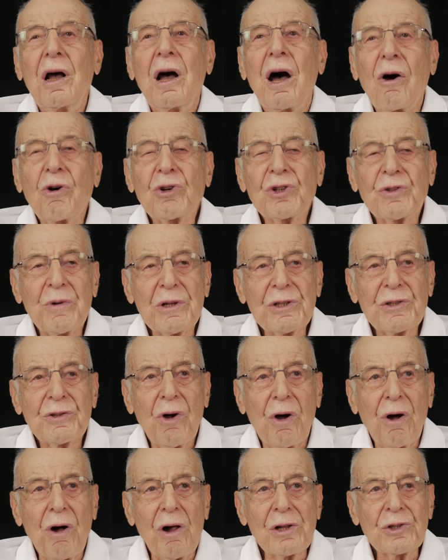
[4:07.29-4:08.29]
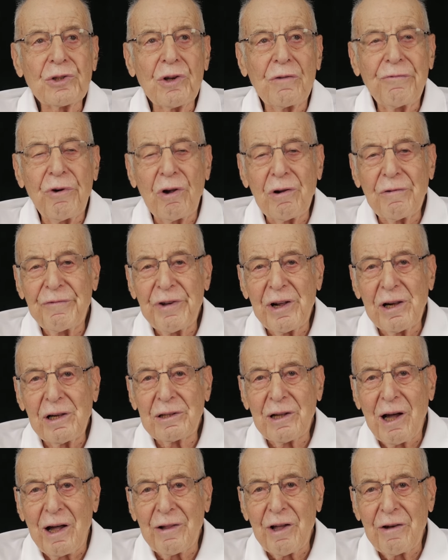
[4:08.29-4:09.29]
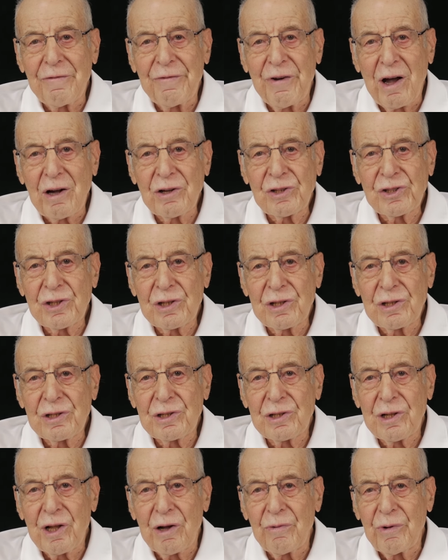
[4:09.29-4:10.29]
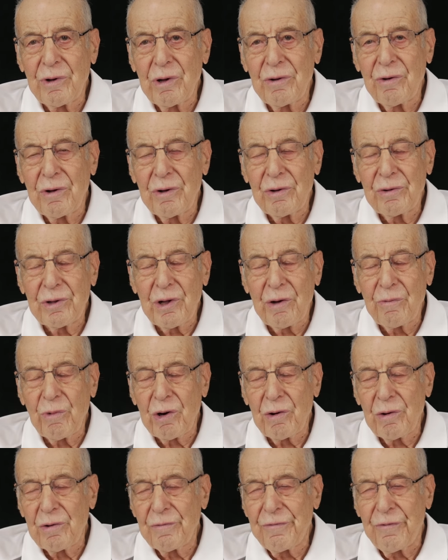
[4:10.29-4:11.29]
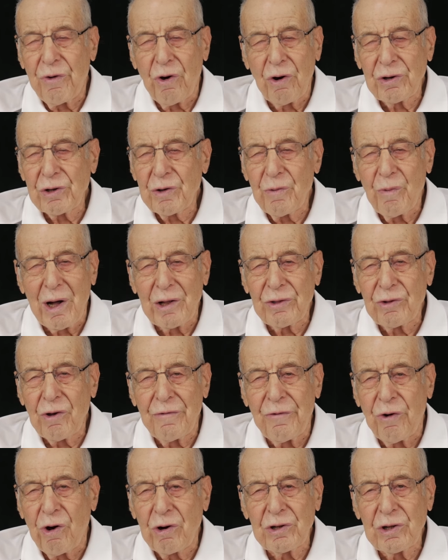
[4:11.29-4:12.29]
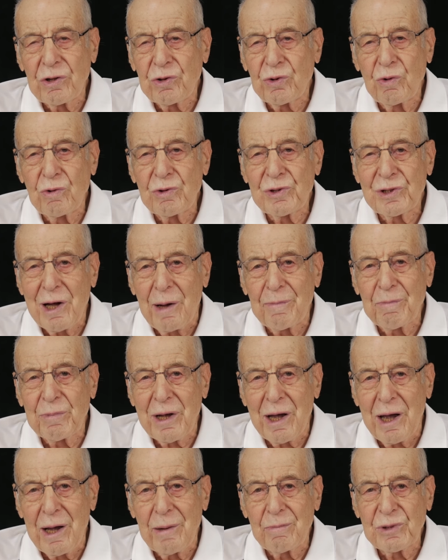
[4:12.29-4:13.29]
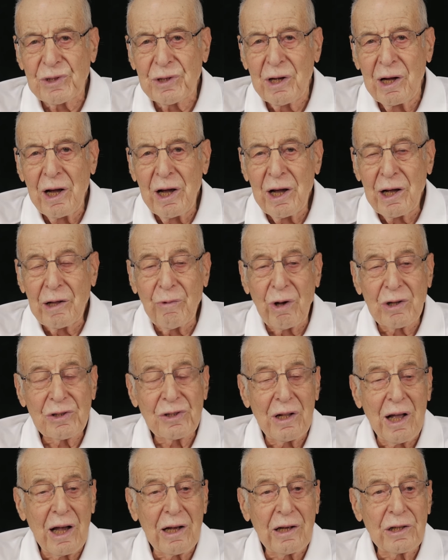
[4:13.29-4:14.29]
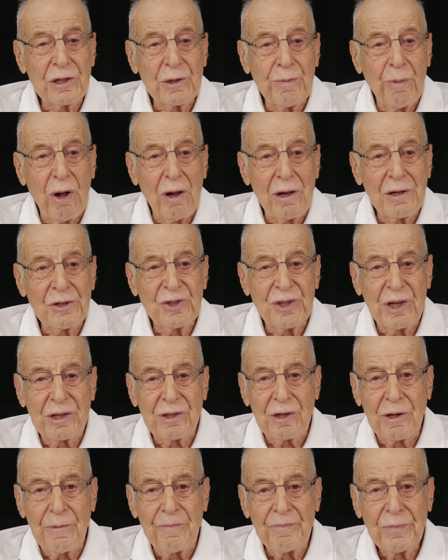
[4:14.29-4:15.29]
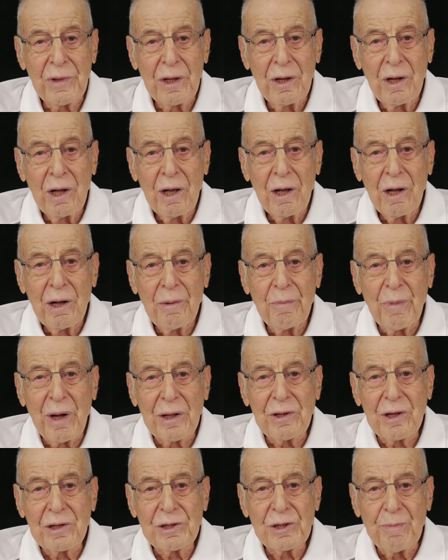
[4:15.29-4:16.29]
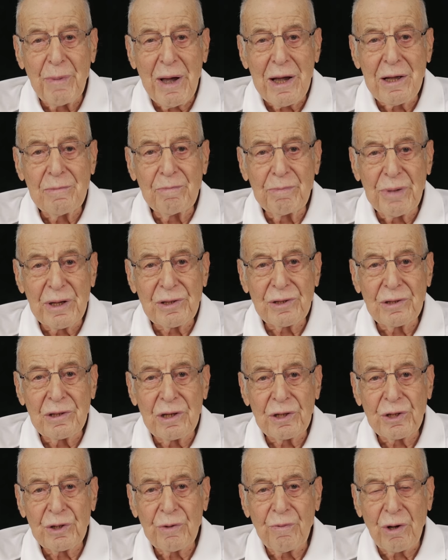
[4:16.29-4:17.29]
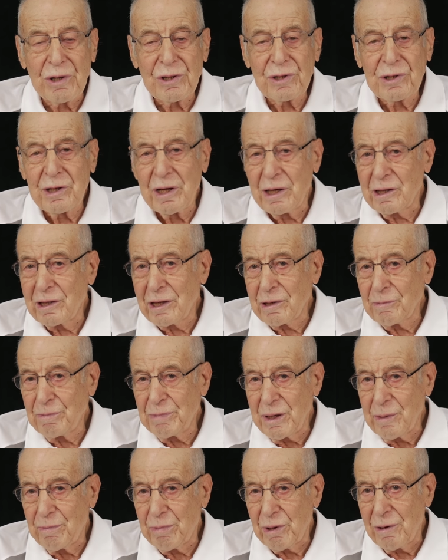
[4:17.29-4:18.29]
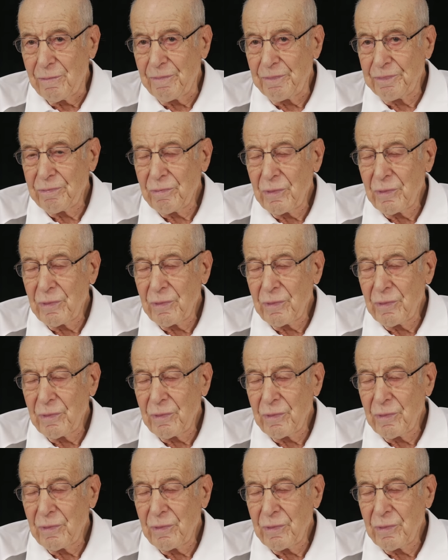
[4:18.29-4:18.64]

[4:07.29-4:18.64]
Auschwitz also fulfilled other functions. There were 41 or 42 sub-camps. It was like a small city, but its main business was killing people.